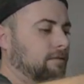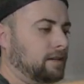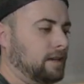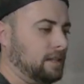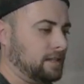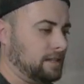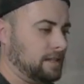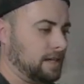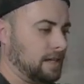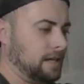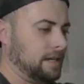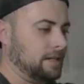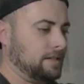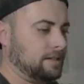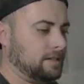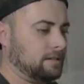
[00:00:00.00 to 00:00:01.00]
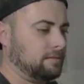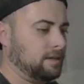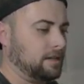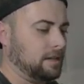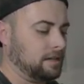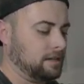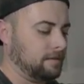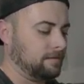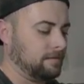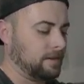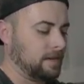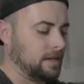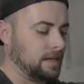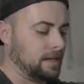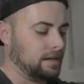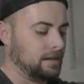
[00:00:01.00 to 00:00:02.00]
We got dice, we got
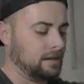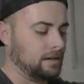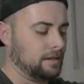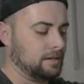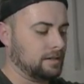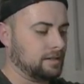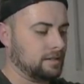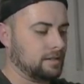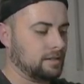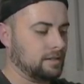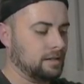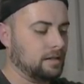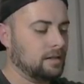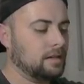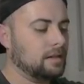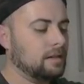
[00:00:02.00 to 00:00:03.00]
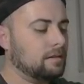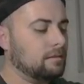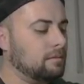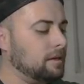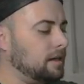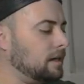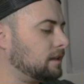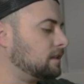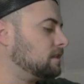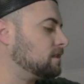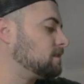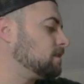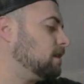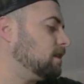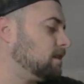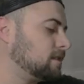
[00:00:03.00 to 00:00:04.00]
dividers. We got
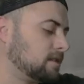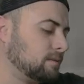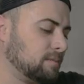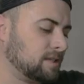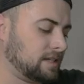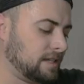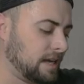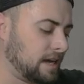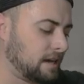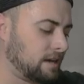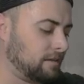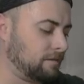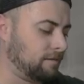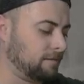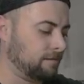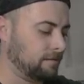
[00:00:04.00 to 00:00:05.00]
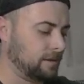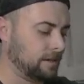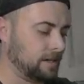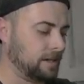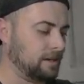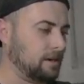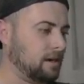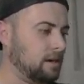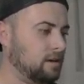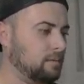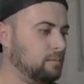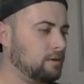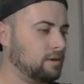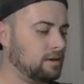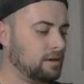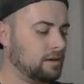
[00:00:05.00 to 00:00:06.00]
this awesome stack of freaking
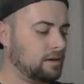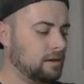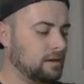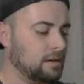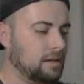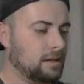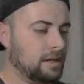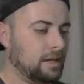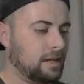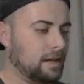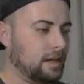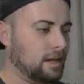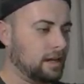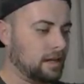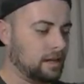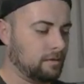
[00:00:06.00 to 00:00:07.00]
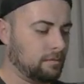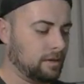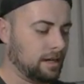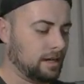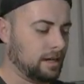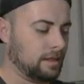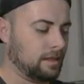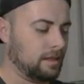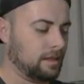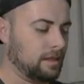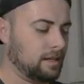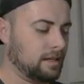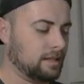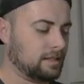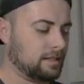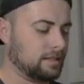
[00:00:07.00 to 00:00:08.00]
cardboard. And we got
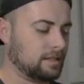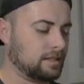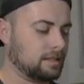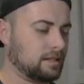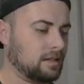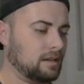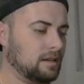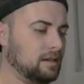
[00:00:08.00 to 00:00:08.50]
this.